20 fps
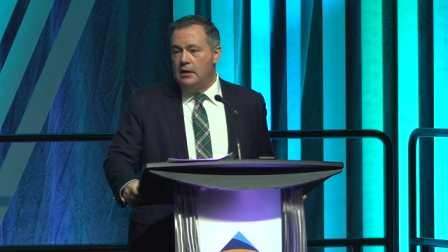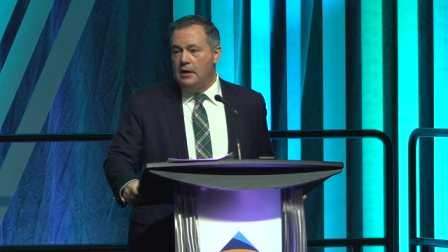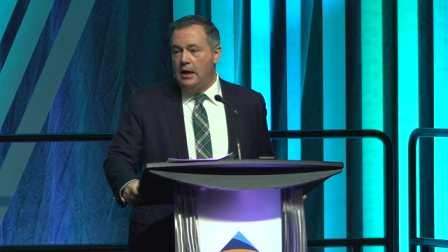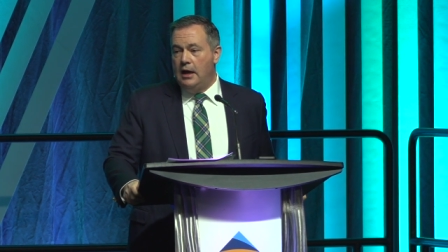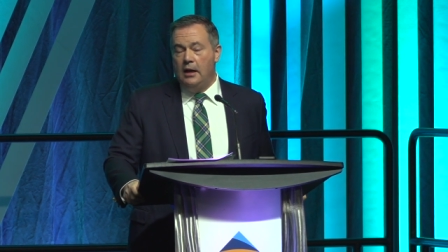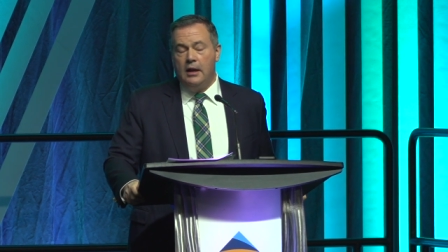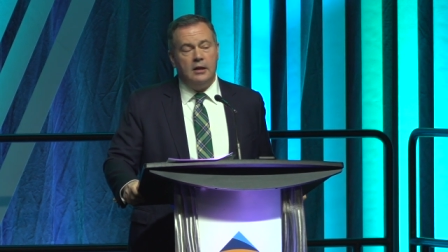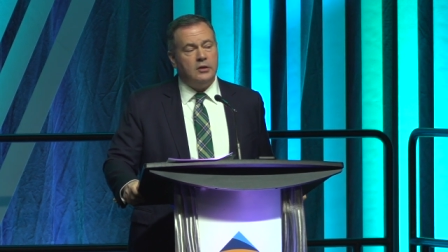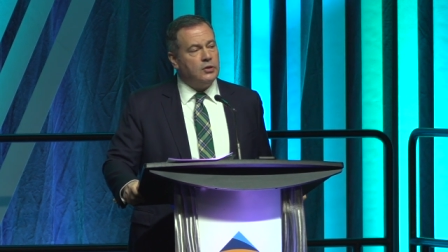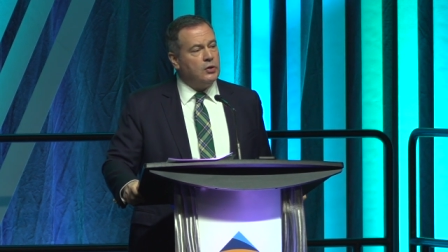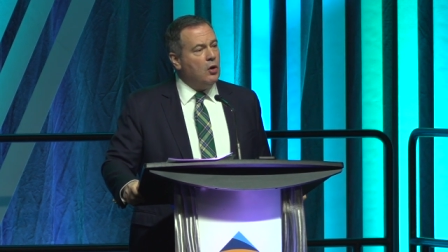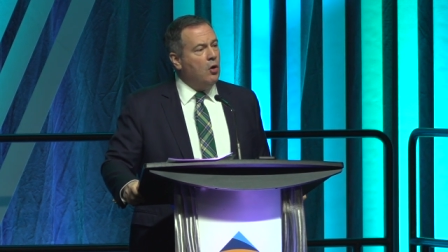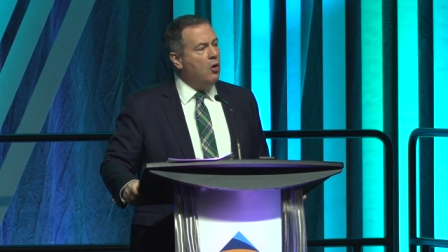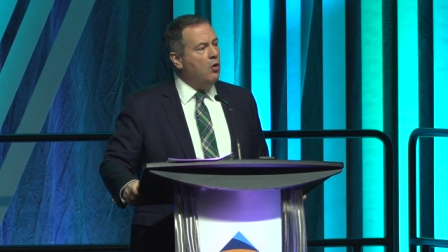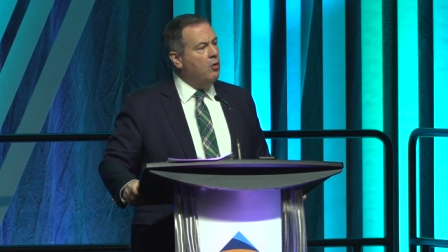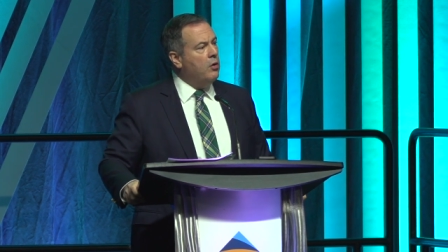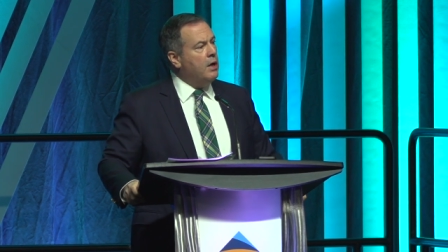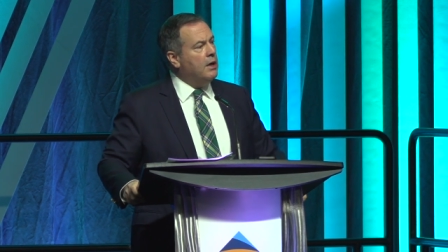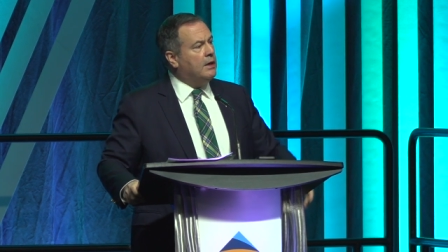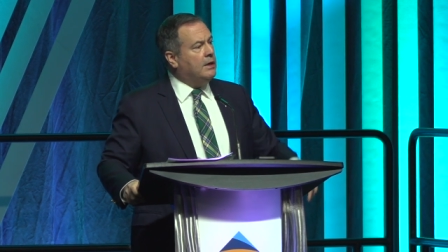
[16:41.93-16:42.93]
And
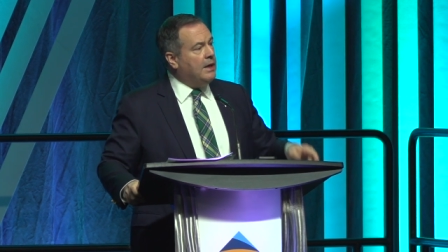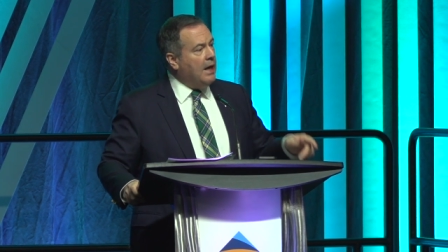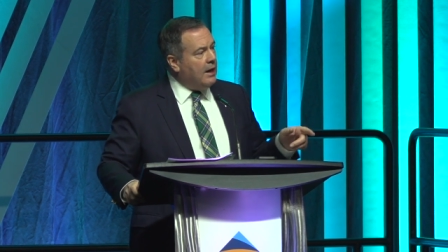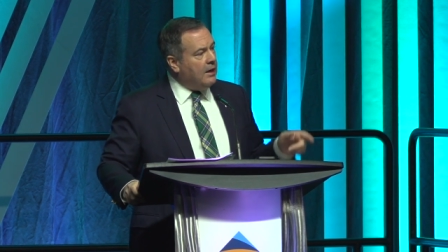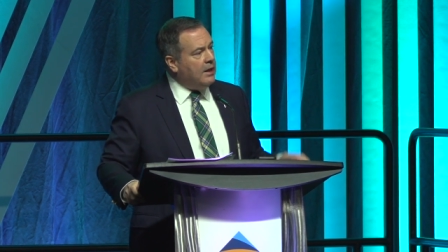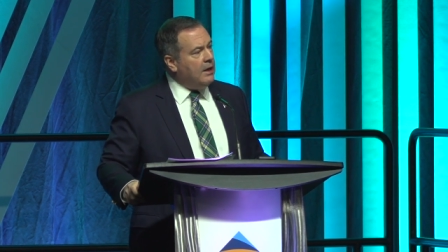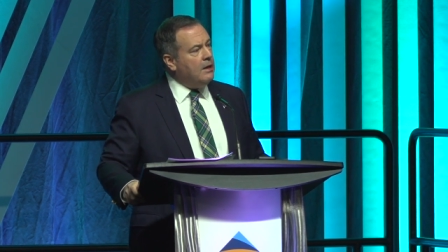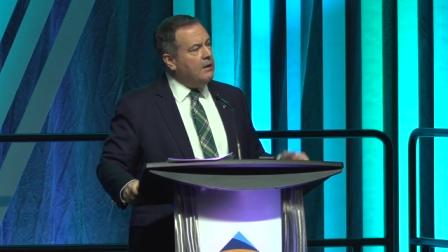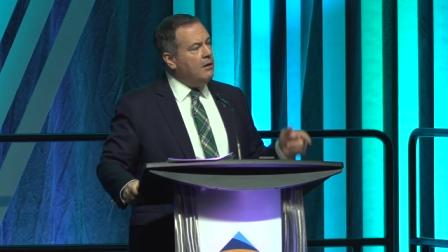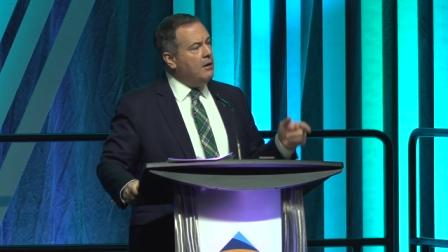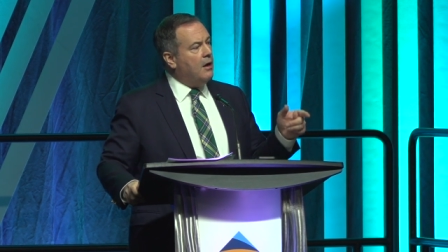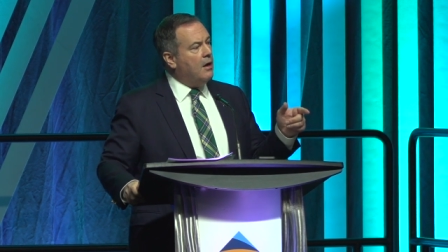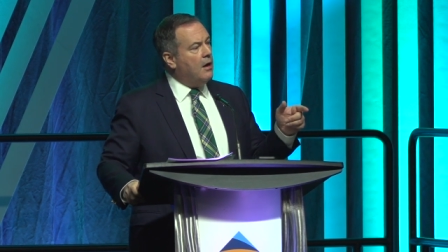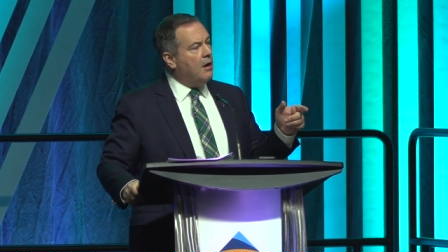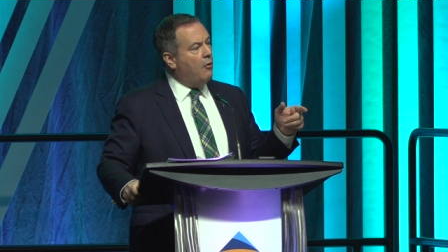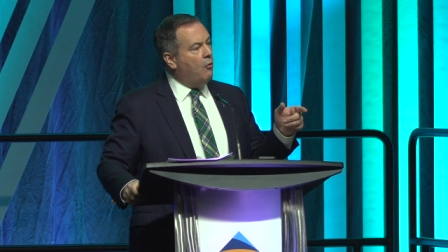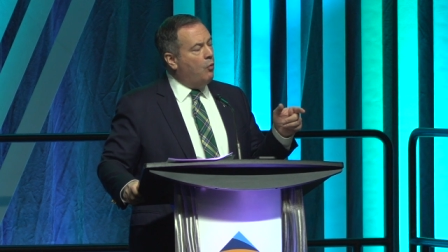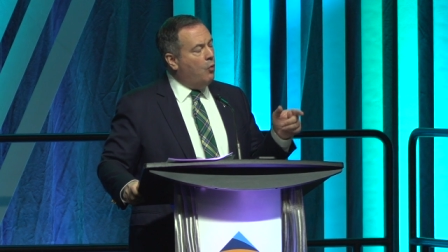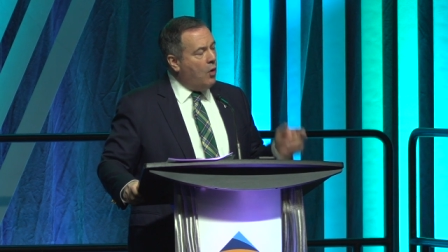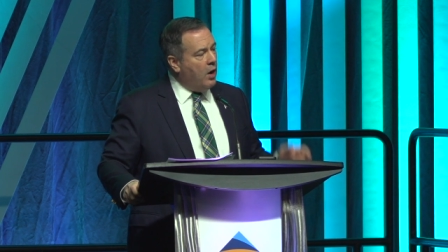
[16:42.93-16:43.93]
so getting
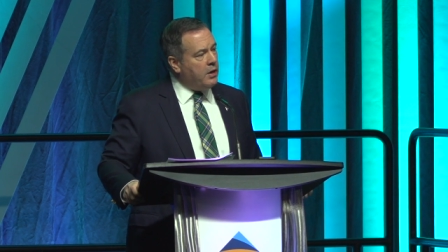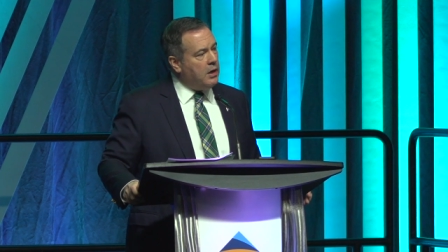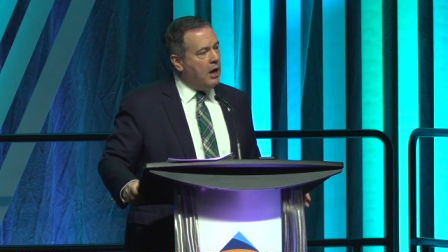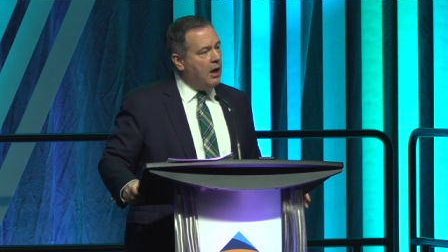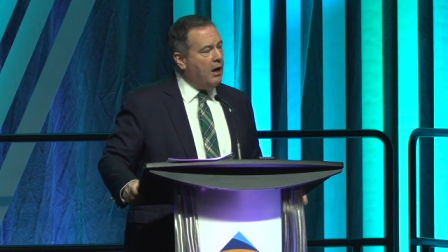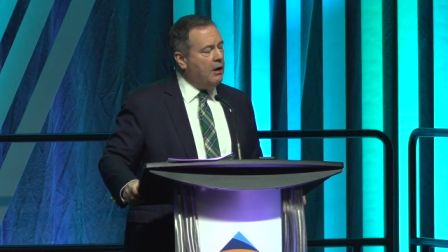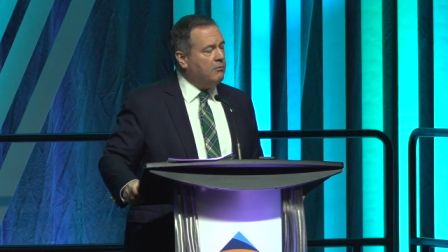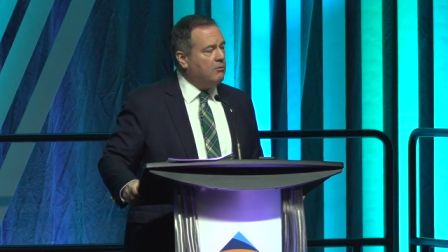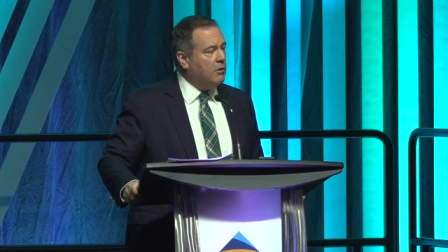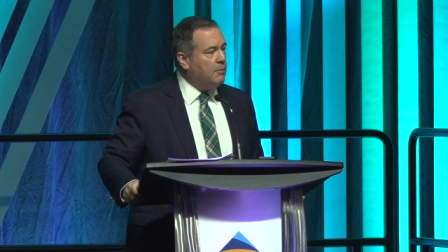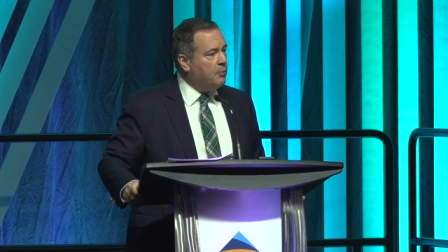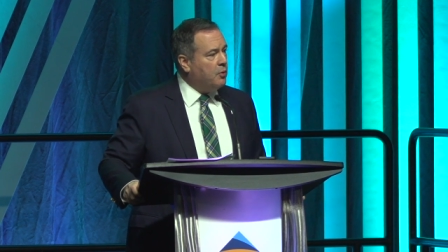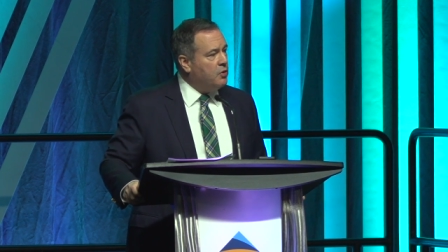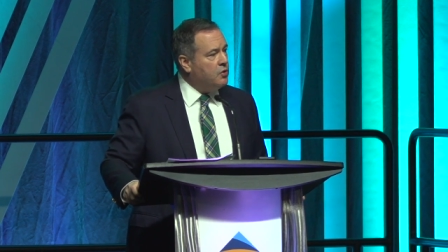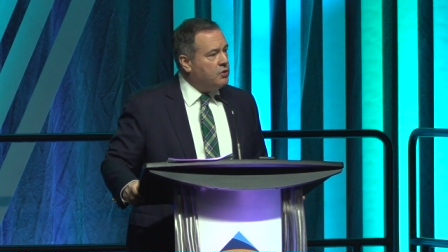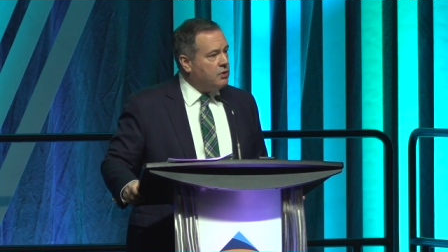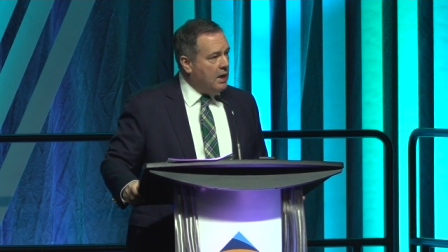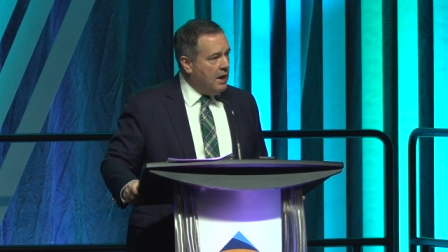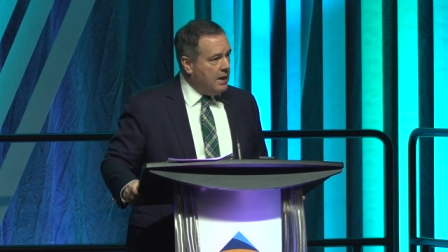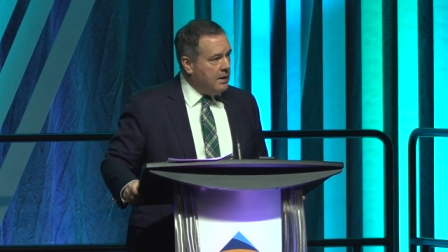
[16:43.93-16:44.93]

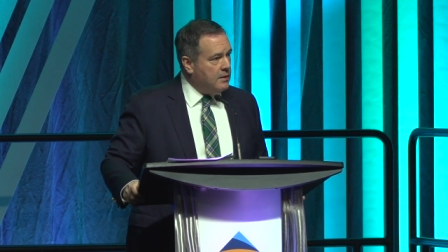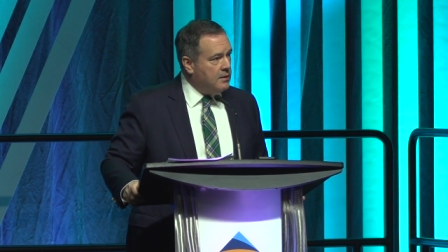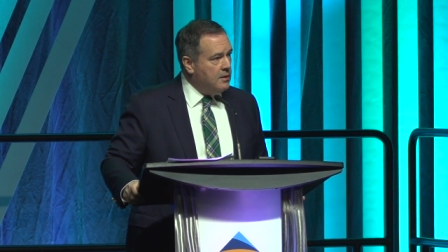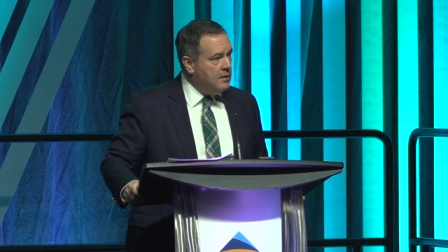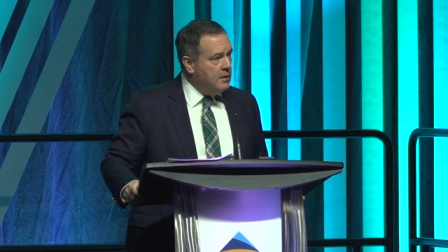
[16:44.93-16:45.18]
100%